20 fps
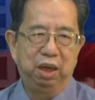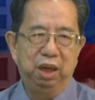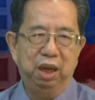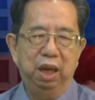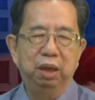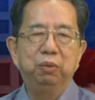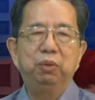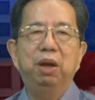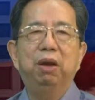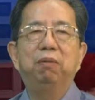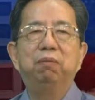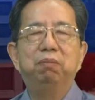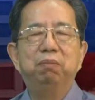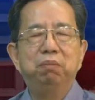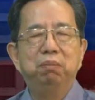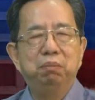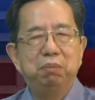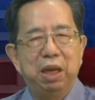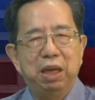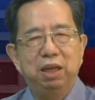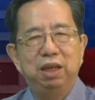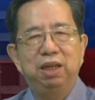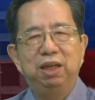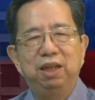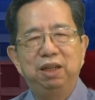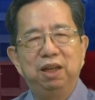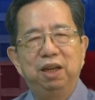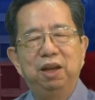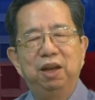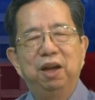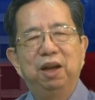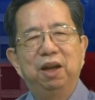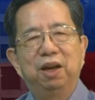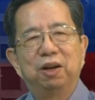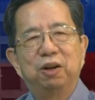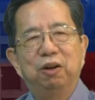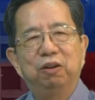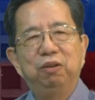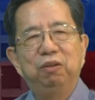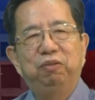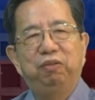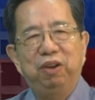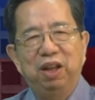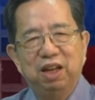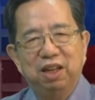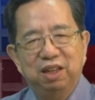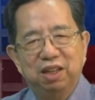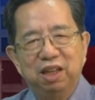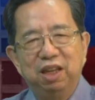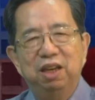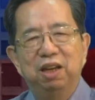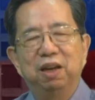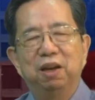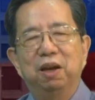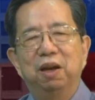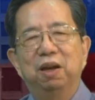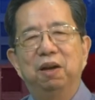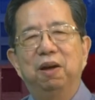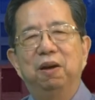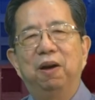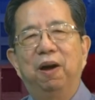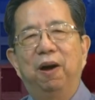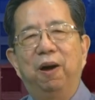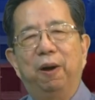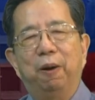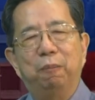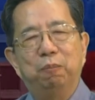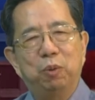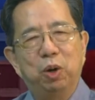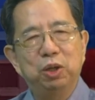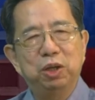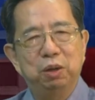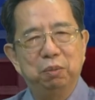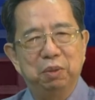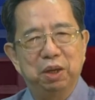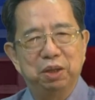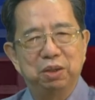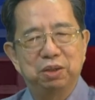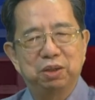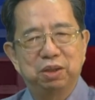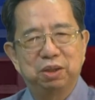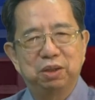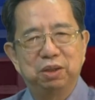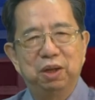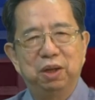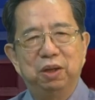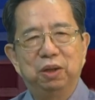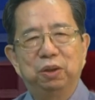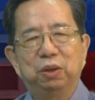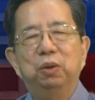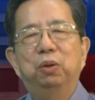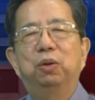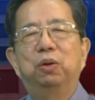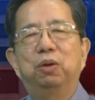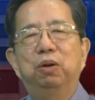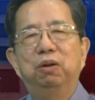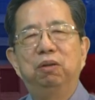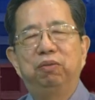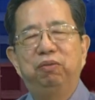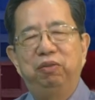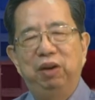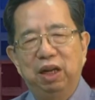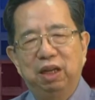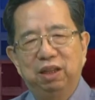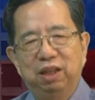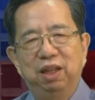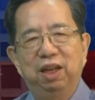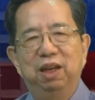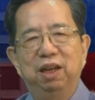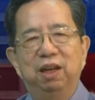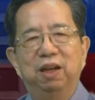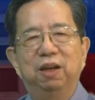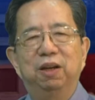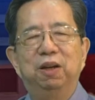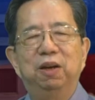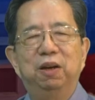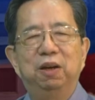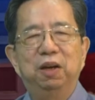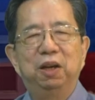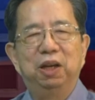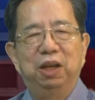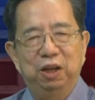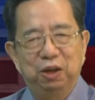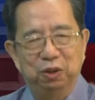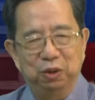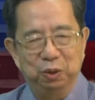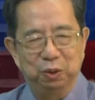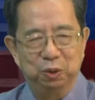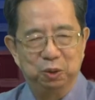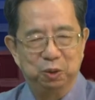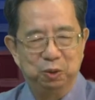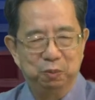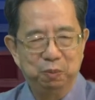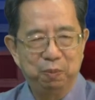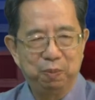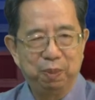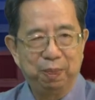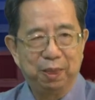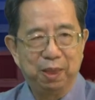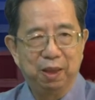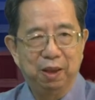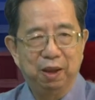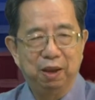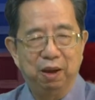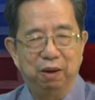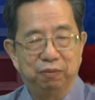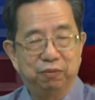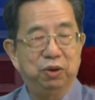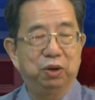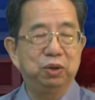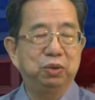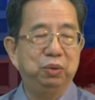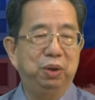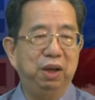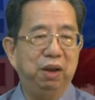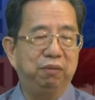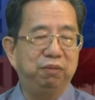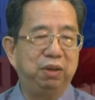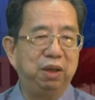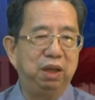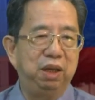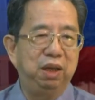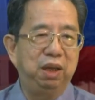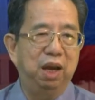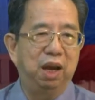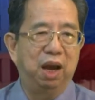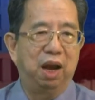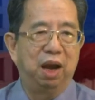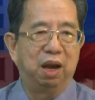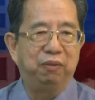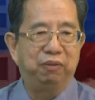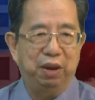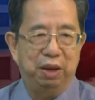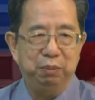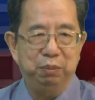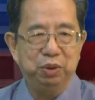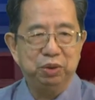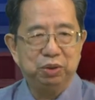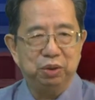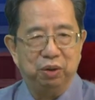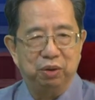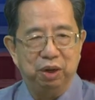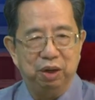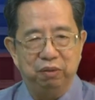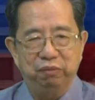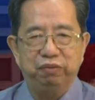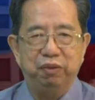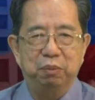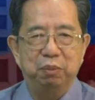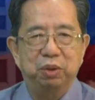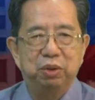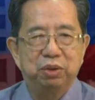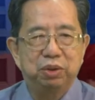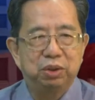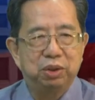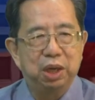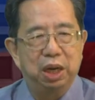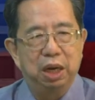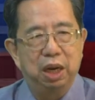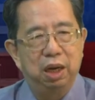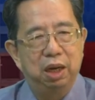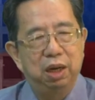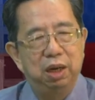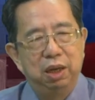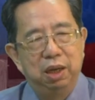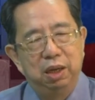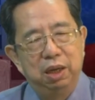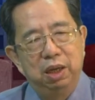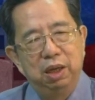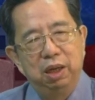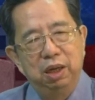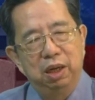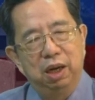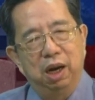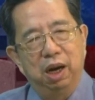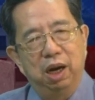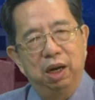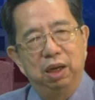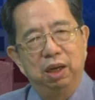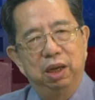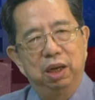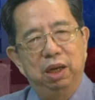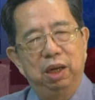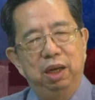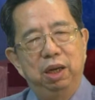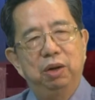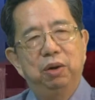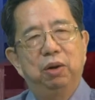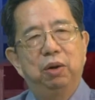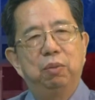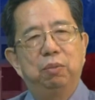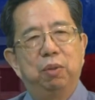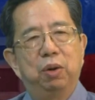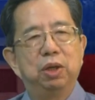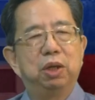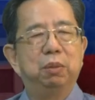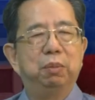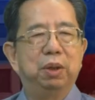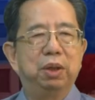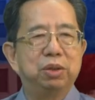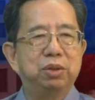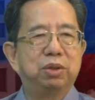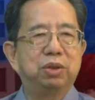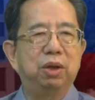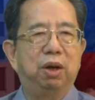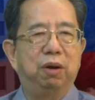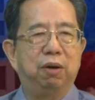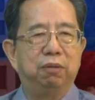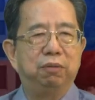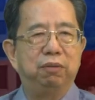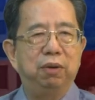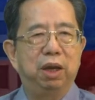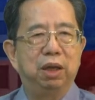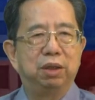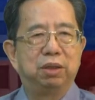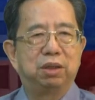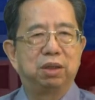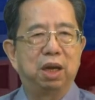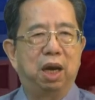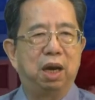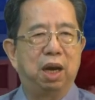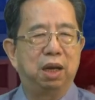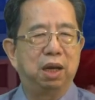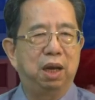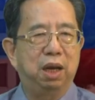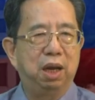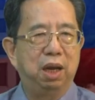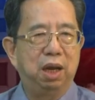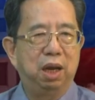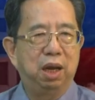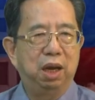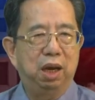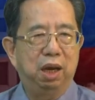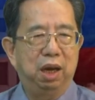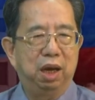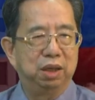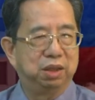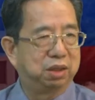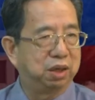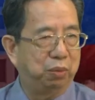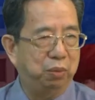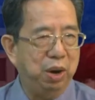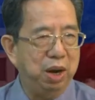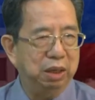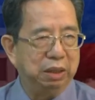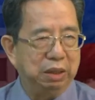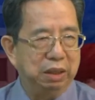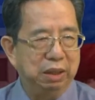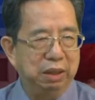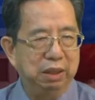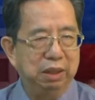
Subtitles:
And we have many conflicting monuments to conflicting heroes. Of course, we have the famous or infamous hero monuments of EDSA 1.